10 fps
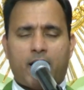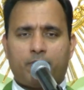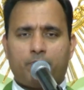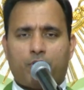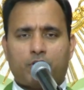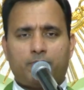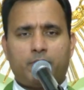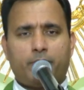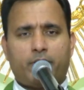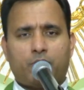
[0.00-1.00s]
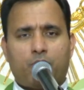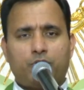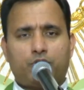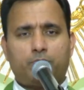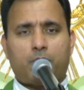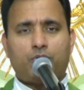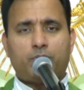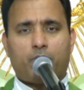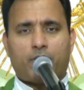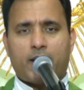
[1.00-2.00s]
And both of them are going to Mount
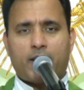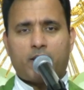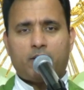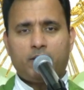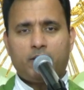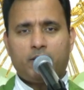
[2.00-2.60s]
Moriah